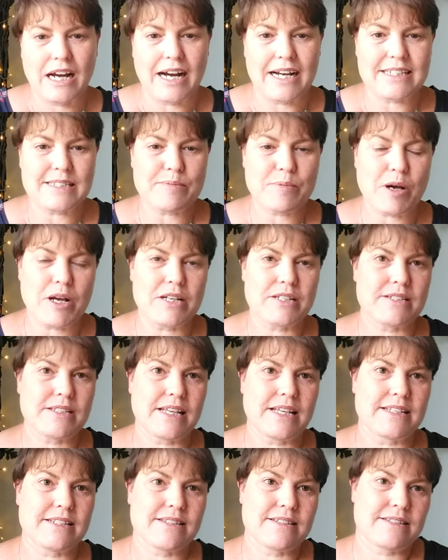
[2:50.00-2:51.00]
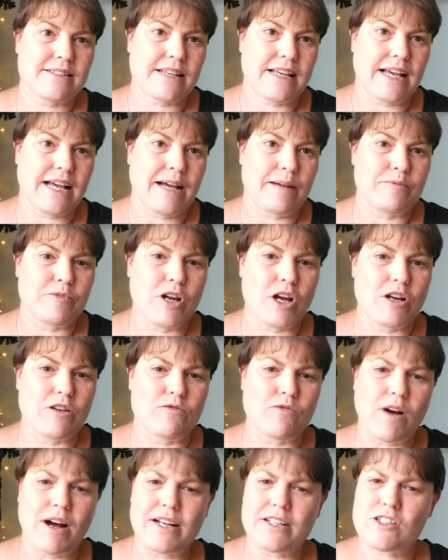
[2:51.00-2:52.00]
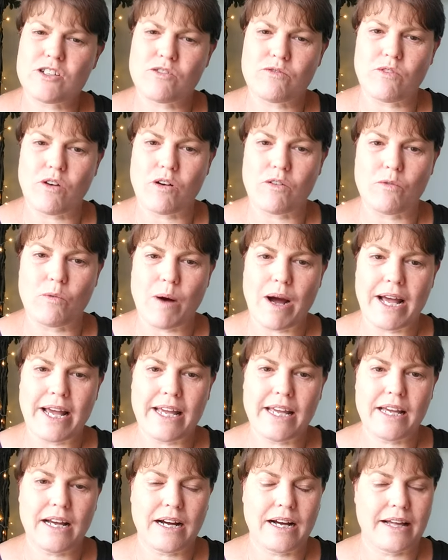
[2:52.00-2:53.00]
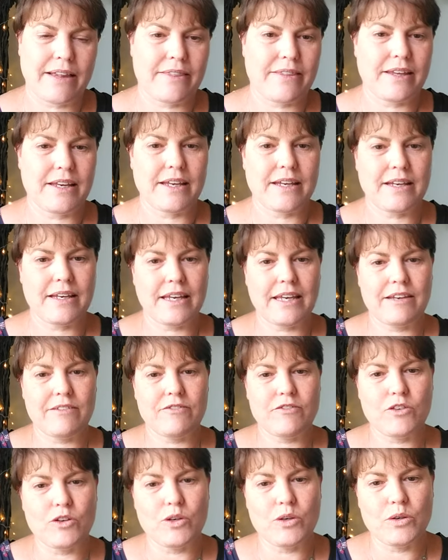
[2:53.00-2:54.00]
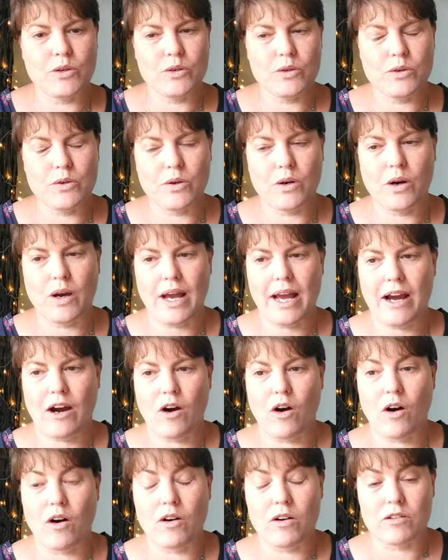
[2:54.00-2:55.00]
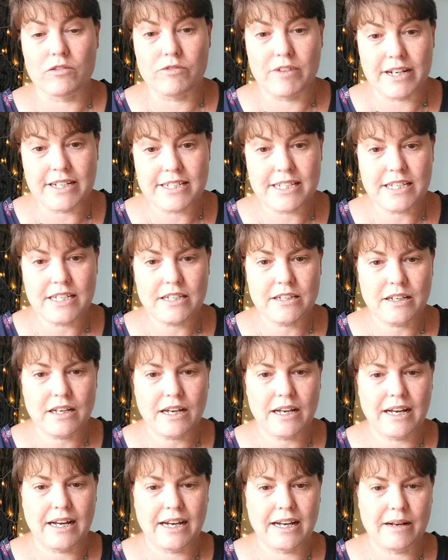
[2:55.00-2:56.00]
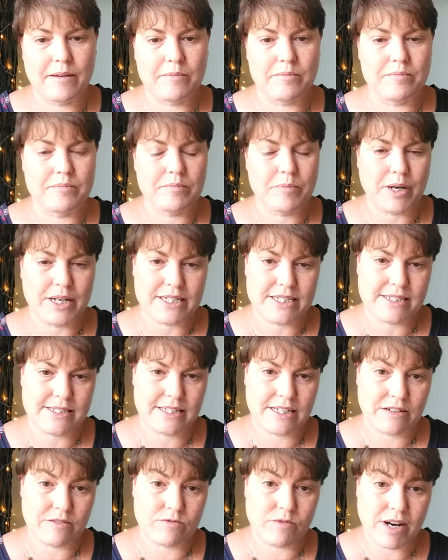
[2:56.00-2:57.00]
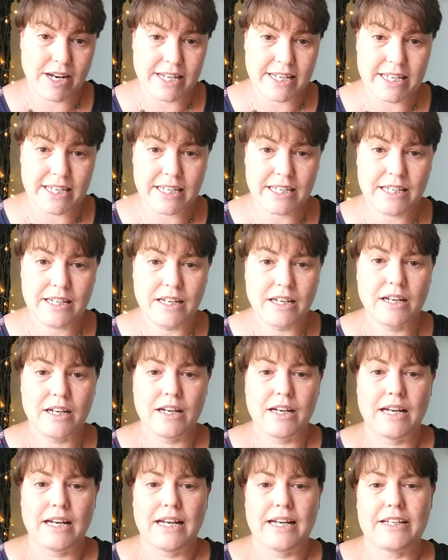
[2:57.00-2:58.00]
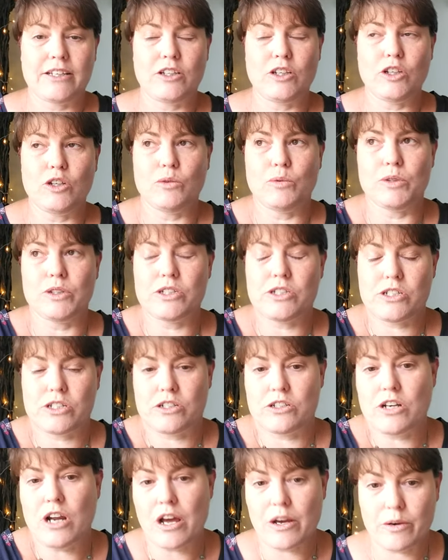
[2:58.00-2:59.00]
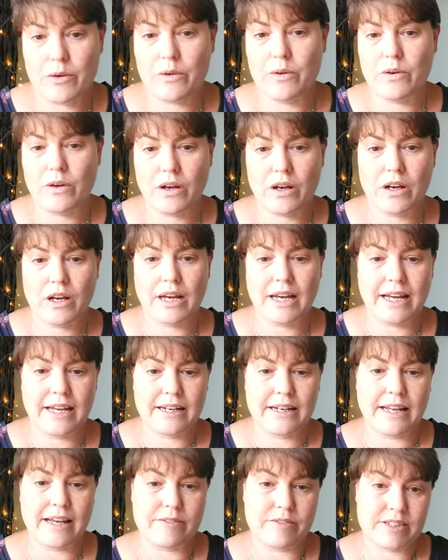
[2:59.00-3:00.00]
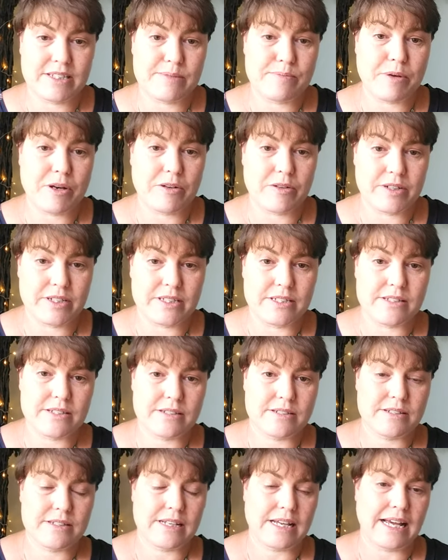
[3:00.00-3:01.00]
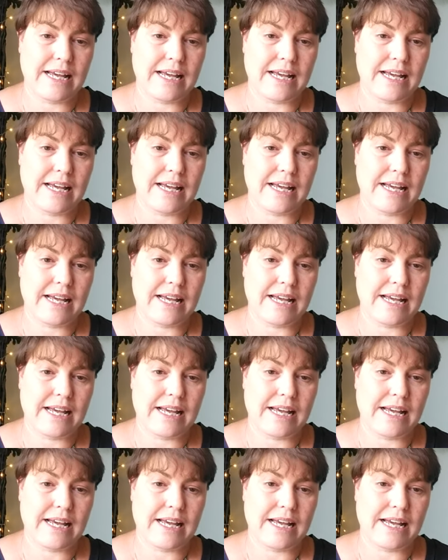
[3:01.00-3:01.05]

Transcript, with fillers: I suppose there's um, no right or wrong way. I think if you are already um, practicing Reiki, you would know and have experienced